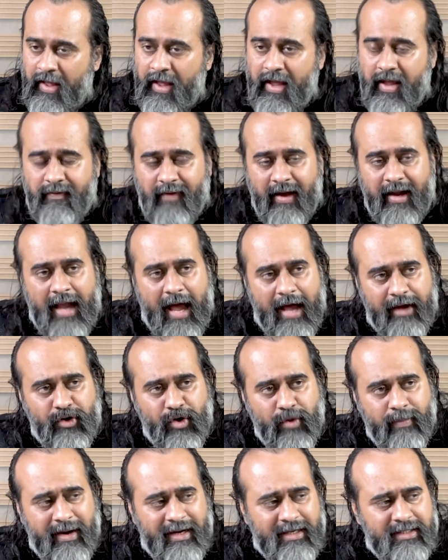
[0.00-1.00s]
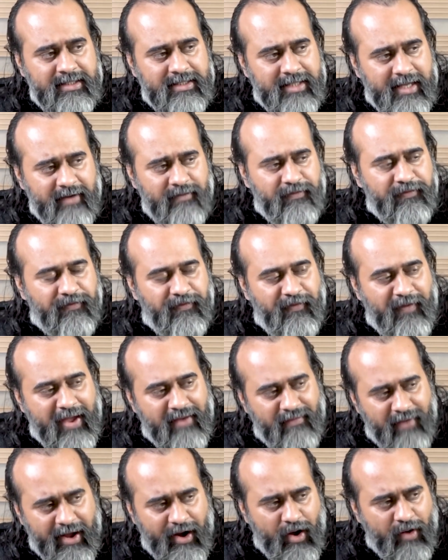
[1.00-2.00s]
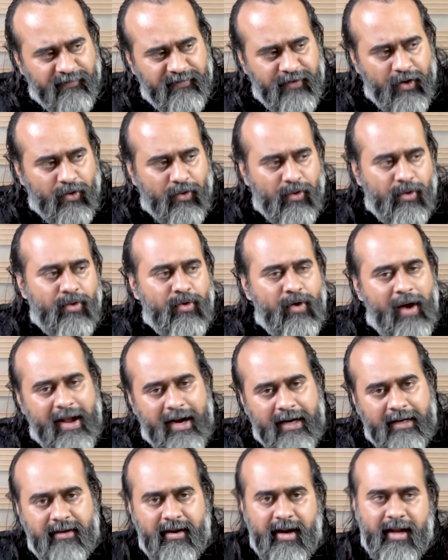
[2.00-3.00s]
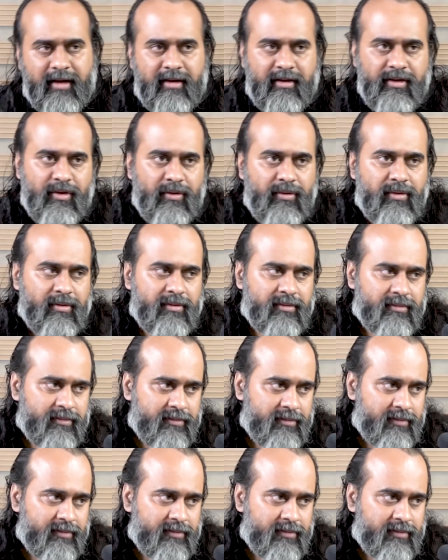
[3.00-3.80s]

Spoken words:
Even arguments in favor of the Guru are a trick, you know.